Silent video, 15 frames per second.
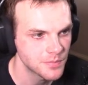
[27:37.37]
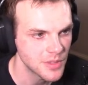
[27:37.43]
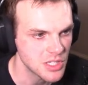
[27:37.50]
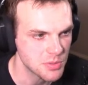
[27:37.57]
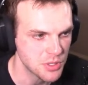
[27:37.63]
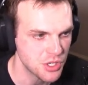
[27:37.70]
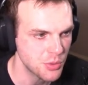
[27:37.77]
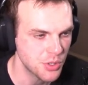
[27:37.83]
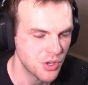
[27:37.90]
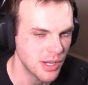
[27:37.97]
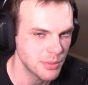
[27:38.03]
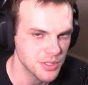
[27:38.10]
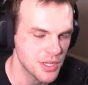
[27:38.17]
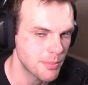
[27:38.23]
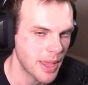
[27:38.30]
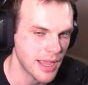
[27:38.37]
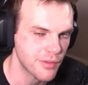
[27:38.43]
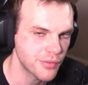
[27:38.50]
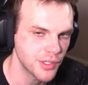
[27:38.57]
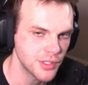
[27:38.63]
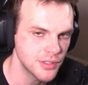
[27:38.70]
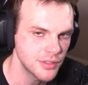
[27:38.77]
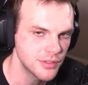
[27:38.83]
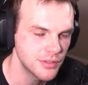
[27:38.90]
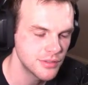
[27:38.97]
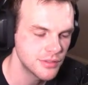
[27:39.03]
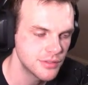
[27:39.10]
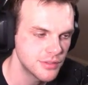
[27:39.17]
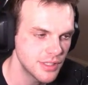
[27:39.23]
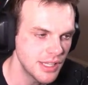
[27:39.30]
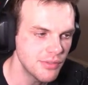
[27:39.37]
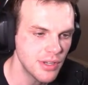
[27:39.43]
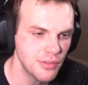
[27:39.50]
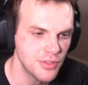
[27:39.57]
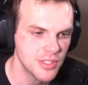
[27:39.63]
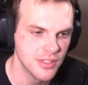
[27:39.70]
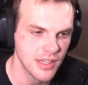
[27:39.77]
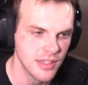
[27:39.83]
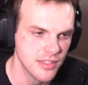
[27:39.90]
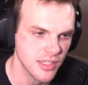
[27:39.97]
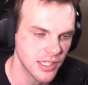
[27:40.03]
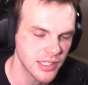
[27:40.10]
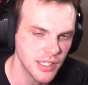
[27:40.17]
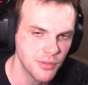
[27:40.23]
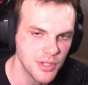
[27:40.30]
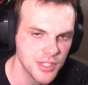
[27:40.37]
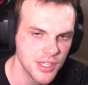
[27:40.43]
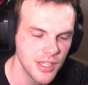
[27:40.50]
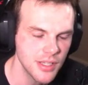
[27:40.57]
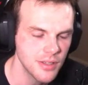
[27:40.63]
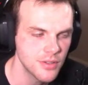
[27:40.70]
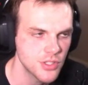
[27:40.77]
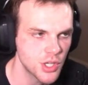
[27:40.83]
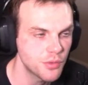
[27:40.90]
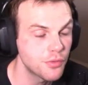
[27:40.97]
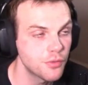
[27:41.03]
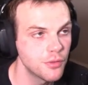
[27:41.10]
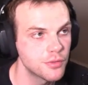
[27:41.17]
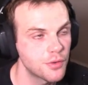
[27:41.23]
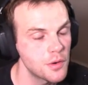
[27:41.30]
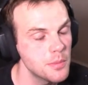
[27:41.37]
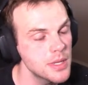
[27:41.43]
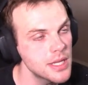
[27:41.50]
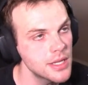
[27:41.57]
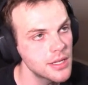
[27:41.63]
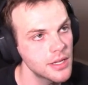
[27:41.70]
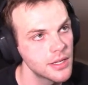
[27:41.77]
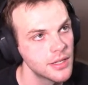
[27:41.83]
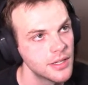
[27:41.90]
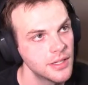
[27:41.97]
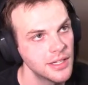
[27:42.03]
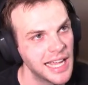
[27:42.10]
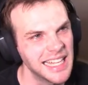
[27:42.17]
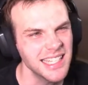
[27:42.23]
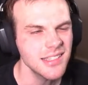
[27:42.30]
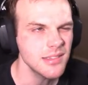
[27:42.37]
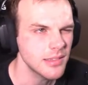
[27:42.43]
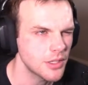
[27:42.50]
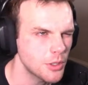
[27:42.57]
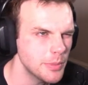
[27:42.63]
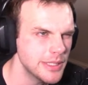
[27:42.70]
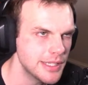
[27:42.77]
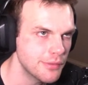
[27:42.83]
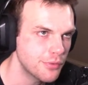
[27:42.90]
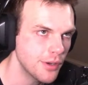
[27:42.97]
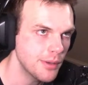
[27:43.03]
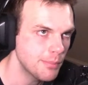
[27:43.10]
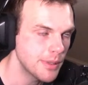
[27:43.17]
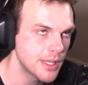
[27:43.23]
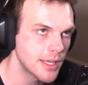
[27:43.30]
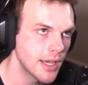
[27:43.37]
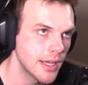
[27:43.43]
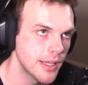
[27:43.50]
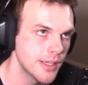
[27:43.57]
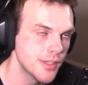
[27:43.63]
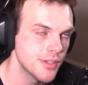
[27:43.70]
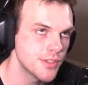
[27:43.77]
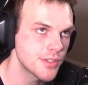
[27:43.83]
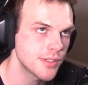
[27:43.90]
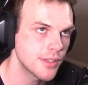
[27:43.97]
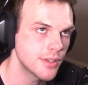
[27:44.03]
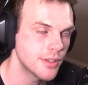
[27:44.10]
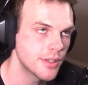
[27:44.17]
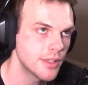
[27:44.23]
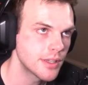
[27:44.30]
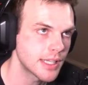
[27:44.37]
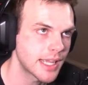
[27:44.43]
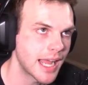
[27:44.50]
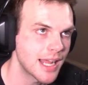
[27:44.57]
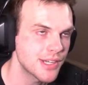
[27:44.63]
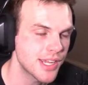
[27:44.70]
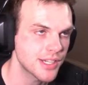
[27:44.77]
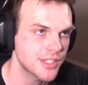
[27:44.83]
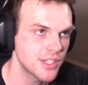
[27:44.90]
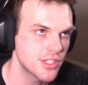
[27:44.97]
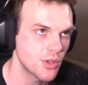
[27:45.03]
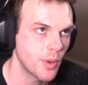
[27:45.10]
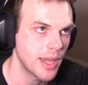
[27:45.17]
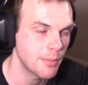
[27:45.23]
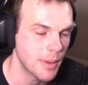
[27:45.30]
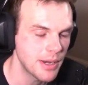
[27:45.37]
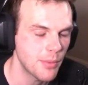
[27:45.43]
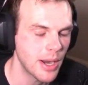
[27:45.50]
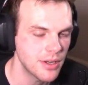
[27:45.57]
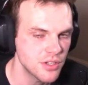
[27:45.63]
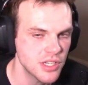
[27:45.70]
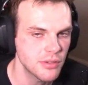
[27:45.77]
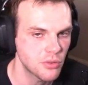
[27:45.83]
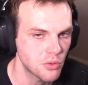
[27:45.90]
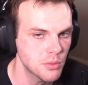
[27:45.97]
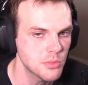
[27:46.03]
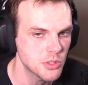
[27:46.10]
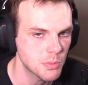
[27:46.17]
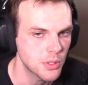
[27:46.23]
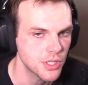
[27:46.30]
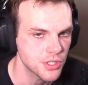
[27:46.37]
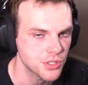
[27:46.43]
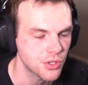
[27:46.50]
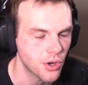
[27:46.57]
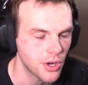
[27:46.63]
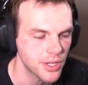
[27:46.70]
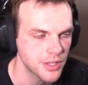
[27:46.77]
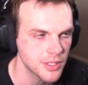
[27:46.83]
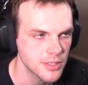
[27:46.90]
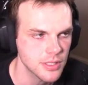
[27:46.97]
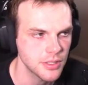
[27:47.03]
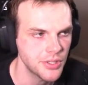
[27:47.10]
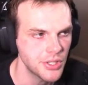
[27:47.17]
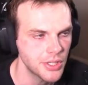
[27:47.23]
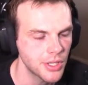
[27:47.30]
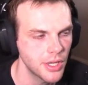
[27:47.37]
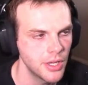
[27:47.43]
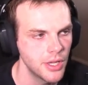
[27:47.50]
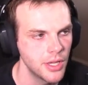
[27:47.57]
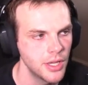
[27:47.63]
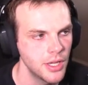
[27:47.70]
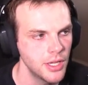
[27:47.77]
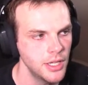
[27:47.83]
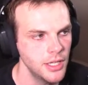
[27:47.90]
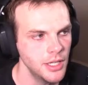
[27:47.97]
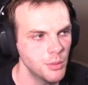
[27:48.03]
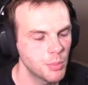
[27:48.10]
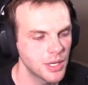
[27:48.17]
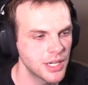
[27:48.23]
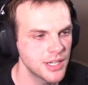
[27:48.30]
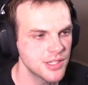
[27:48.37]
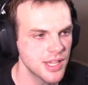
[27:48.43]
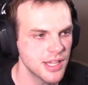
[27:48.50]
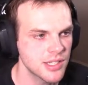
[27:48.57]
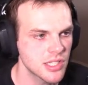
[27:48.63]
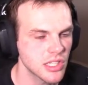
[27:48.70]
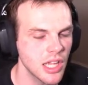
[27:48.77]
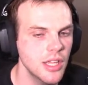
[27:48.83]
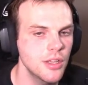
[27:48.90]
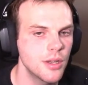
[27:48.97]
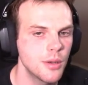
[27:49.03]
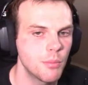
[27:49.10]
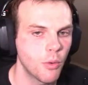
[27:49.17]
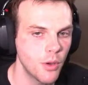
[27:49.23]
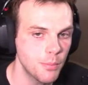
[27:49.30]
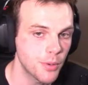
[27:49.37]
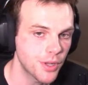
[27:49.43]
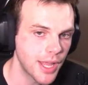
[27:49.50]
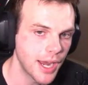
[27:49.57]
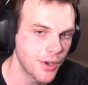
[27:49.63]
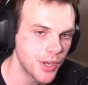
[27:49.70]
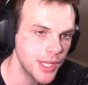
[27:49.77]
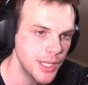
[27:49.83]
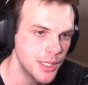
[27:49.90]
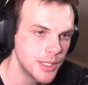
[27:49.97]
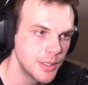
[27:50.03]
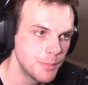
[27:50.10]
Especially when you're able to backfill, even if it's like slightly risky. So for me, and this is a little bit different because the context is my wide receiver room was pretty strong in this league, but it is a slight point per carry.